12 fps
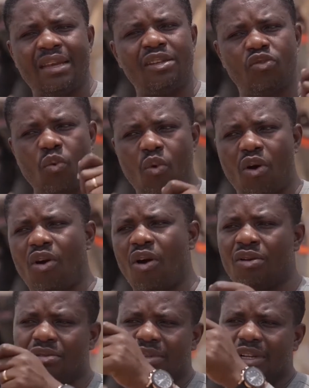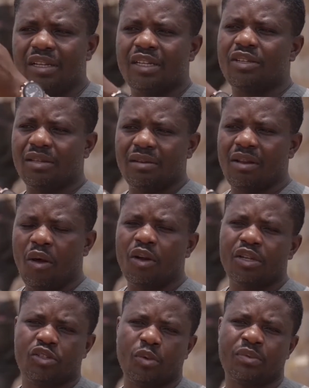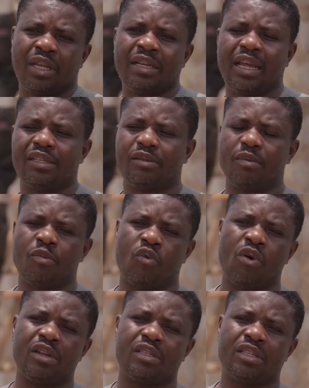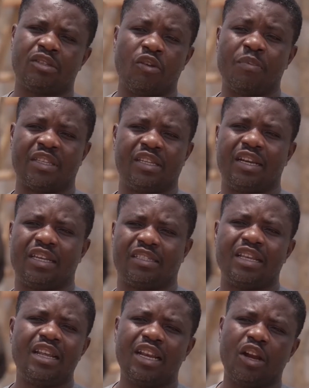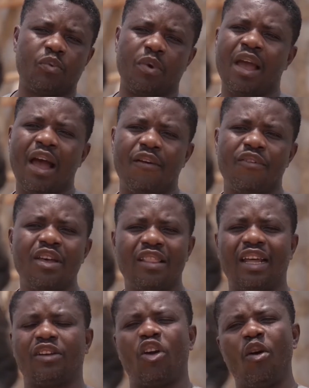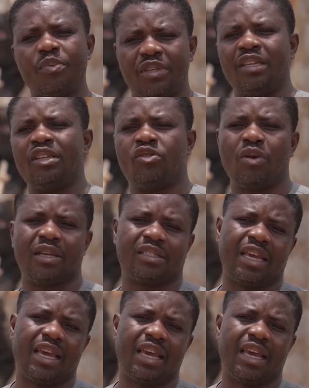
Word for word: and need to work on this, all the substandard qualities of materials that we have that comes in into our